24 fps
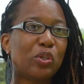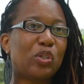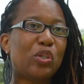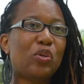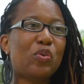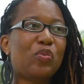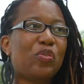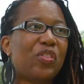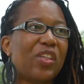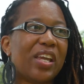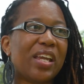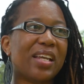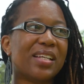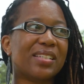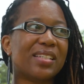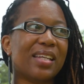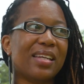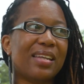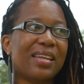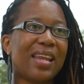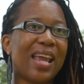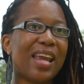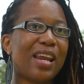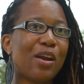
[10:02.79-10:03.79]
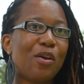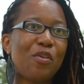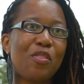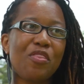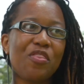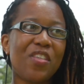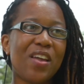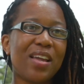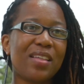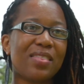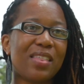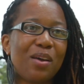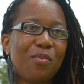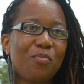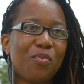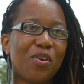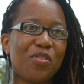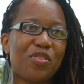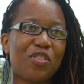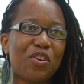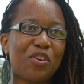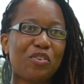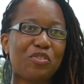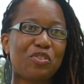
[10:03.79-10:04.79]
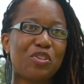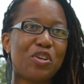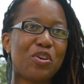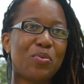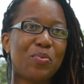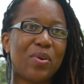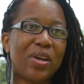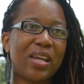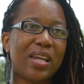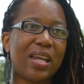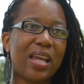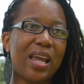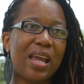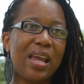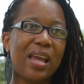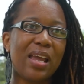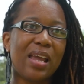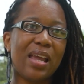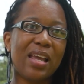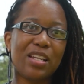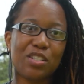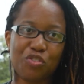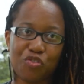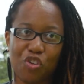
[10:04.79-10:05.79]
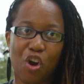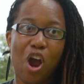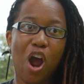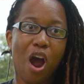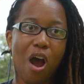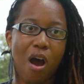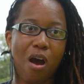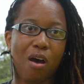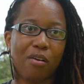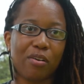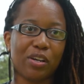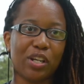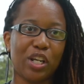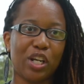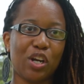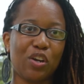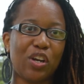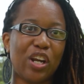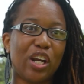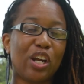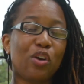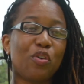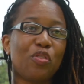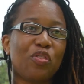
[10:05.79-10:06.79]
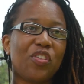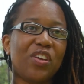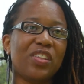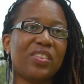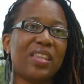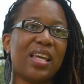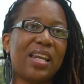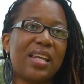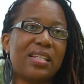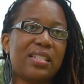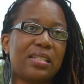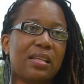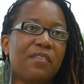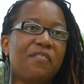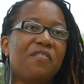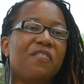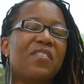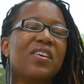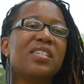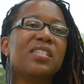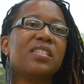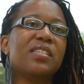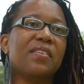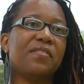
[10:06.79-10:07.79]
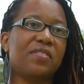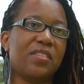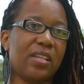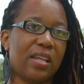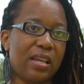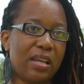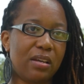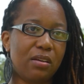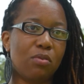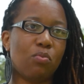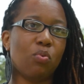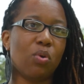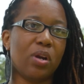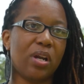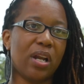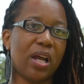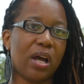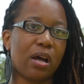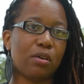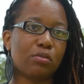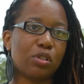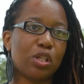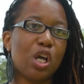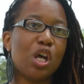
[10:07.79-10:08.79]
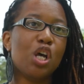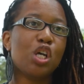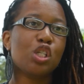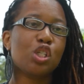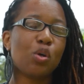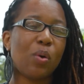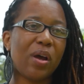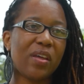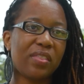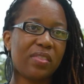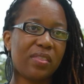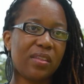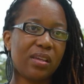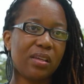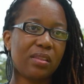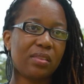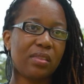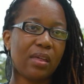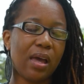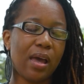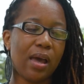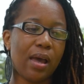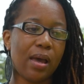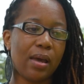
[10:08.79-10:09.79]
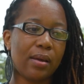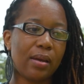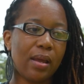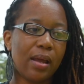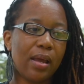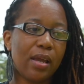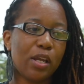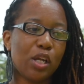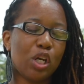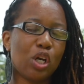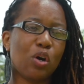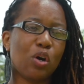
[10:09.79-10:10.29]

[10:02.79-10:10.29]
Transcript: do things and they don't think that what they're doing is wrong. You know, they don't think that it's offensive to anyone else. So I think that, you